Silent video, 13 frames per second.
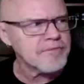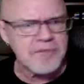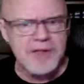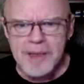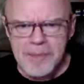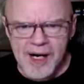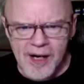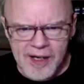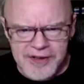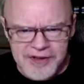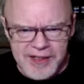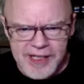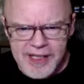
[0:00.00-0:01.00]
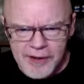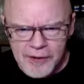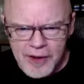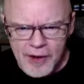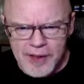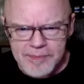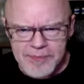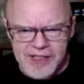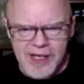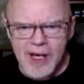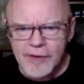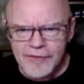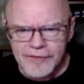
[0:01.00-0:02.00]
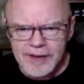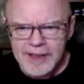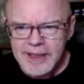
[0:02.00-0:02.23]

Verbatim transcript: Camaris, the hero himself,